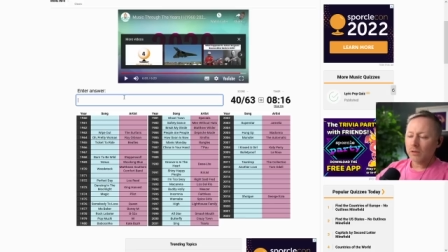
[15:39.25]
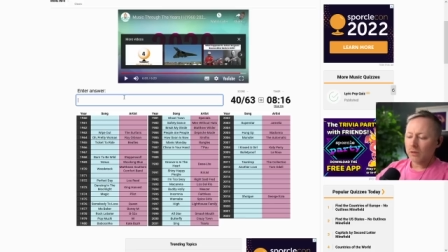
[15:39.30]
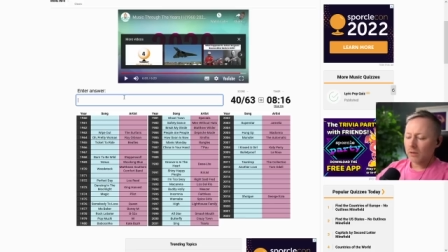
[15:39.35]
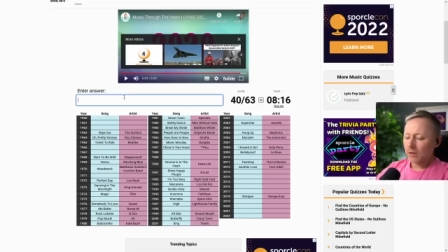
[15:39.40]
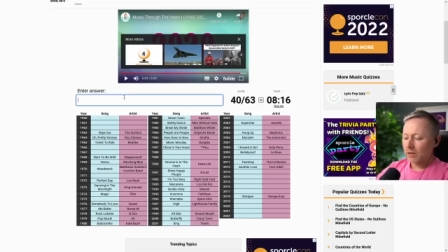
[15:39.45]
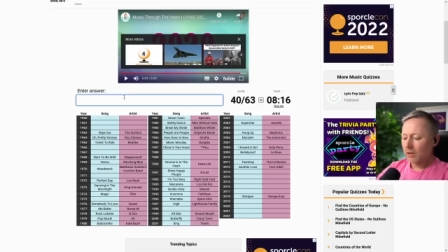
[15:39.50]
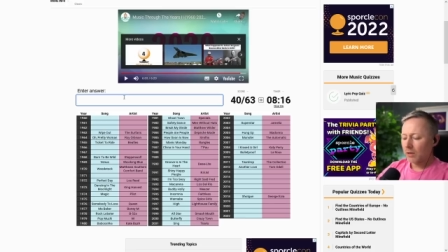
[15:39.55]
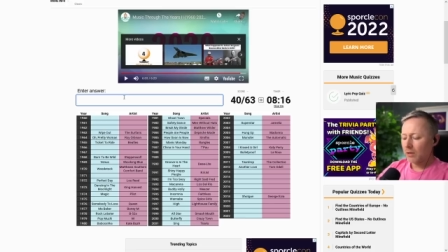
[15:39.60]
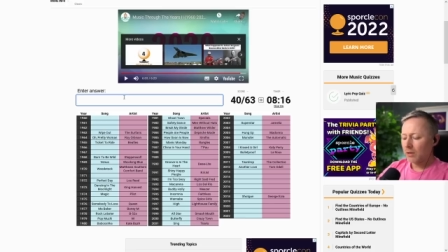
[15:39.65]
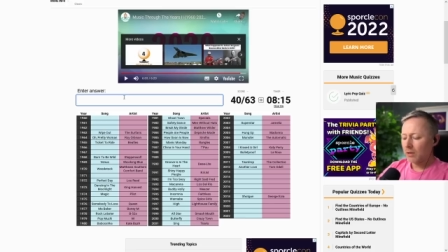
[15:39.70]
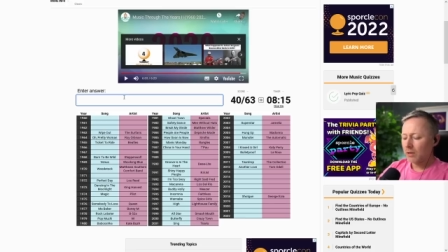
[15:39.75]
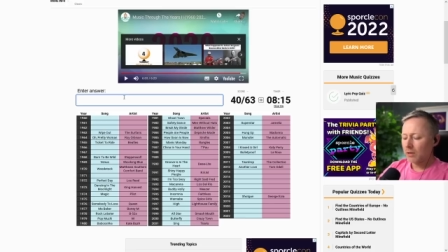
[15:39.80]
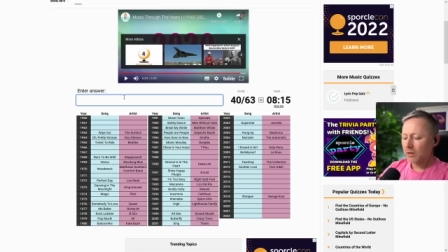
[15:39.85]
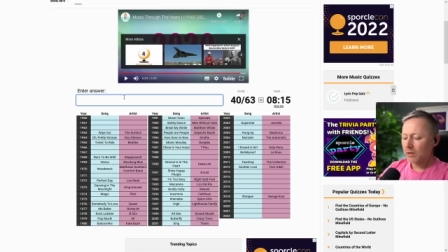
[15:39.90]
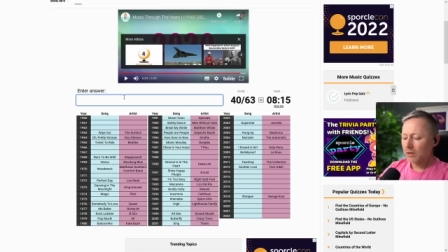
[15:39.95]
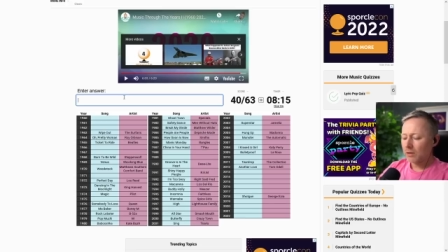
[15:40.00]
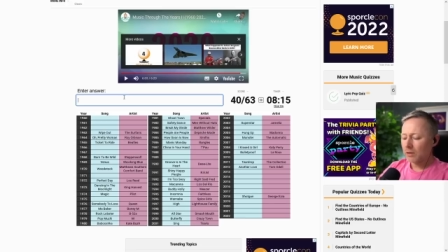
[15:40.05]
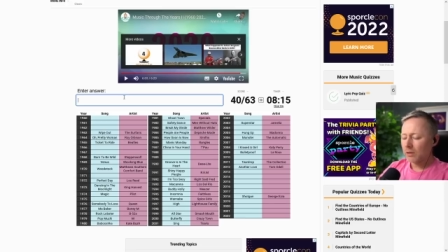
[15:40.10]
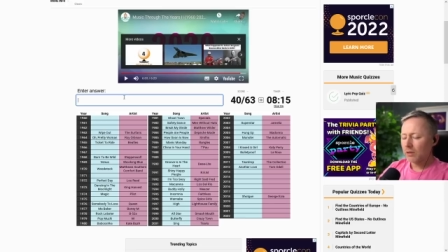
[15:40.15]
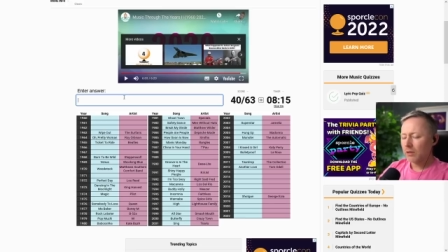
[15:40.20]
Uh,
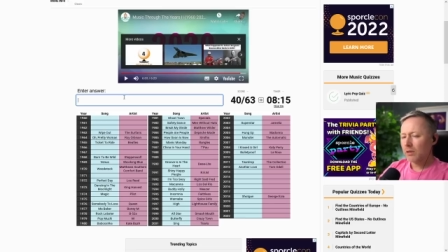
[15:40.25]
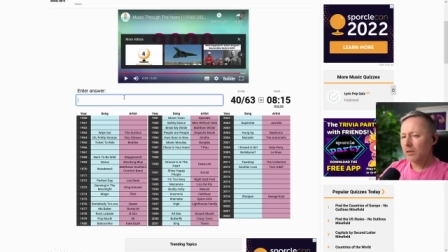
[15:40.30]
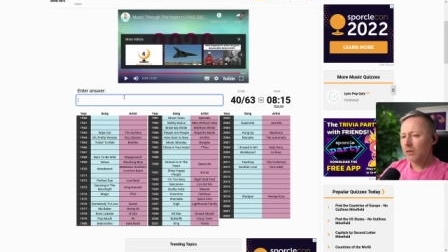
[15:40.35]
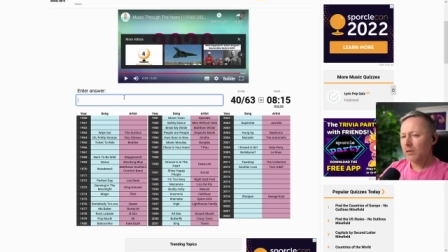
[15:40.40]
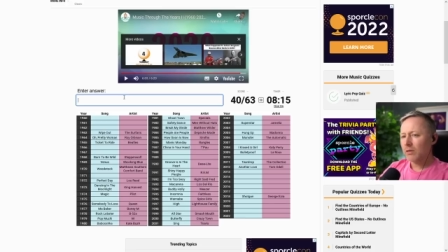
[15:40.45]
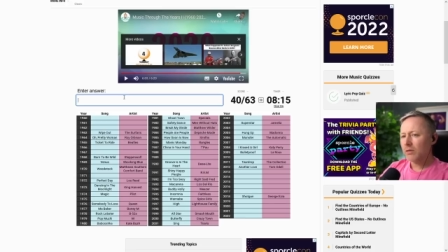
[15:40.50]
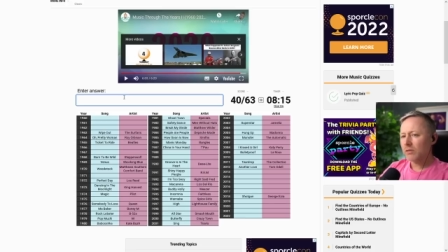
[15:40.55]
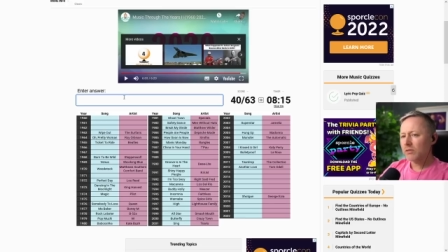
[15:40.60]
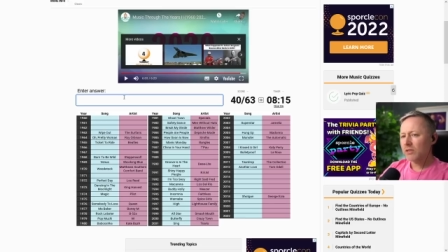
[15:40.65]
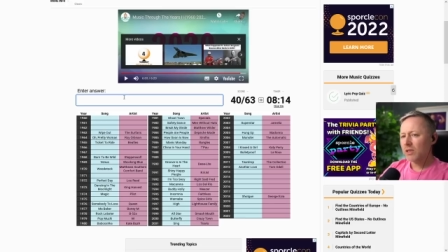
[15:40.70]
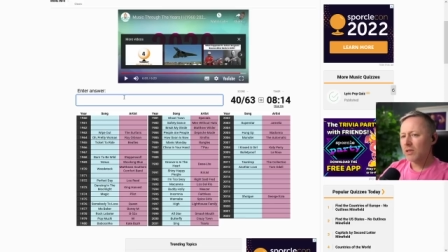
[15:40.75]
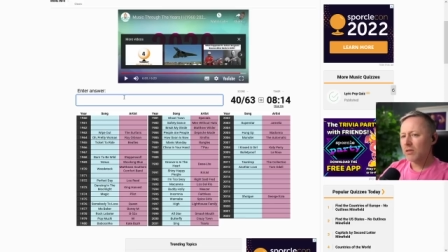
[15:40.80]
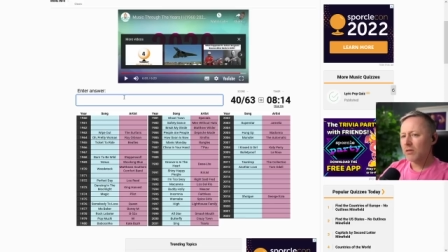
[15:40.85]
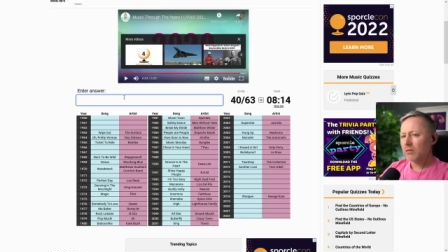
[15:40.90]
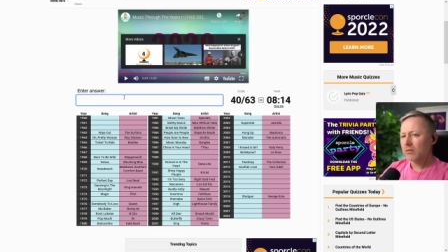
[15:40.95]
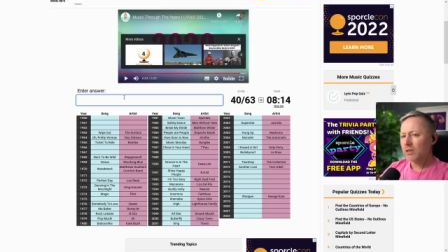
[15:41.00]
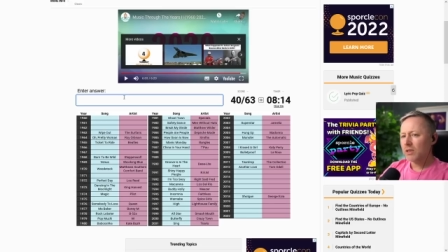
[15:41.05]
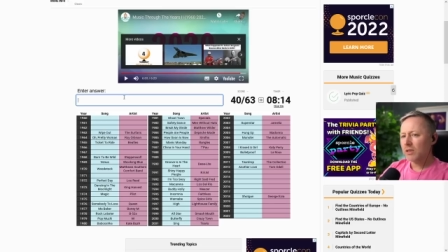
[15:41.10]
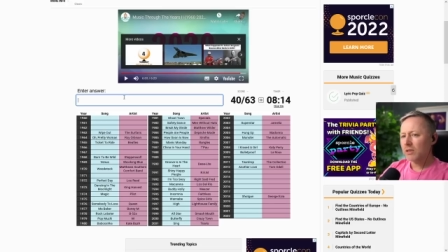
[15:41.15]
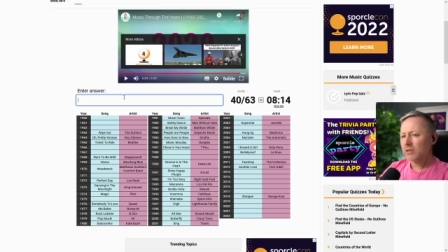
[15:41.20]
what's that
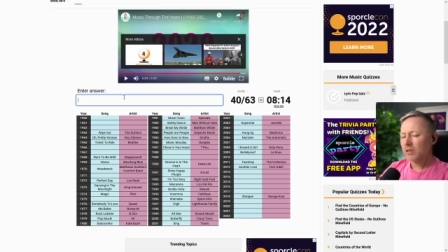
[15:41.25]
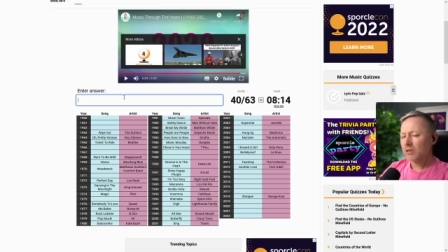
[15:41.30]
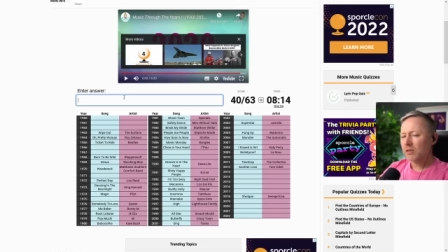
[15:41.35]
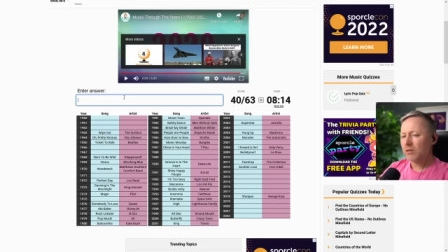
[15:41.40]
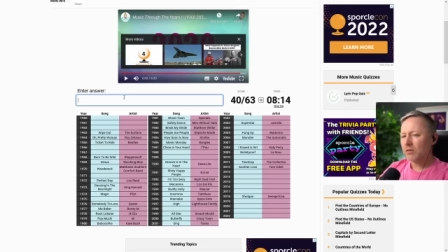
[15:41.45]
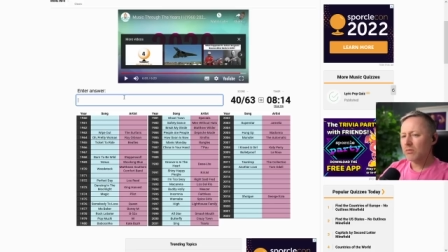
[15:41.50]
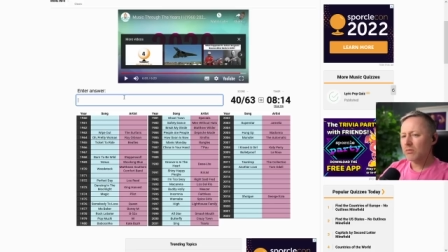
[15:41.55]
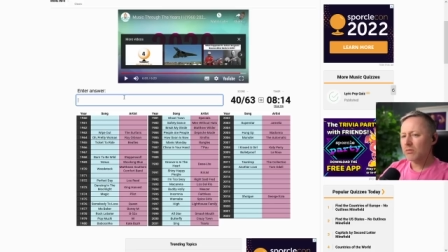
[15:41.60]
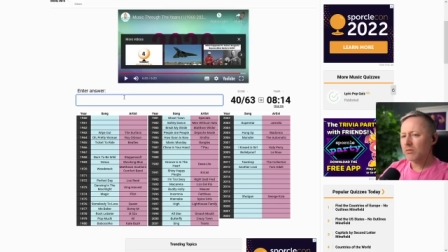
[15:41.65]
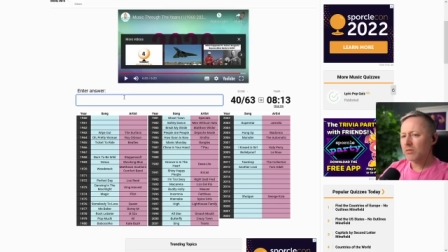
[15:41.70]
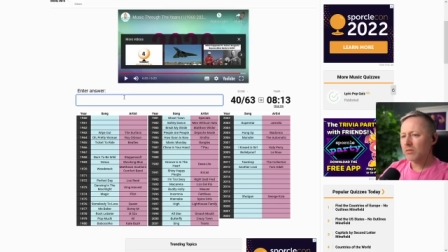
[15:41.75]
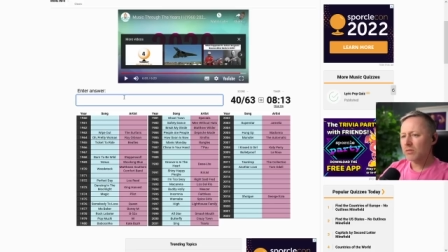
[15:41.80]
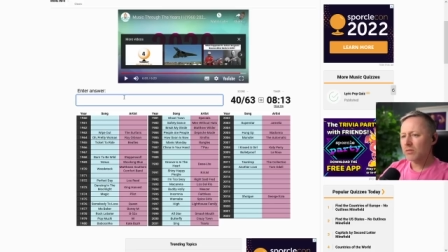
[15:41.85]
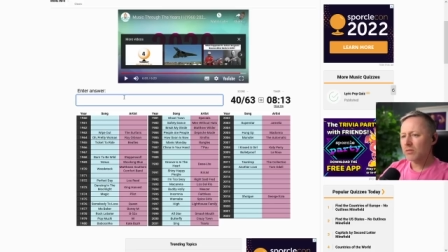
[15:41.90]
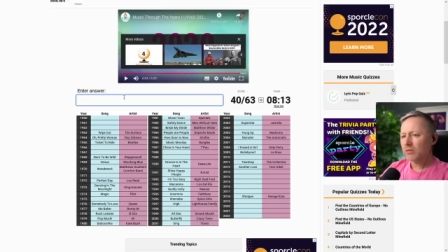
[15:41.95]
called again? It's it called?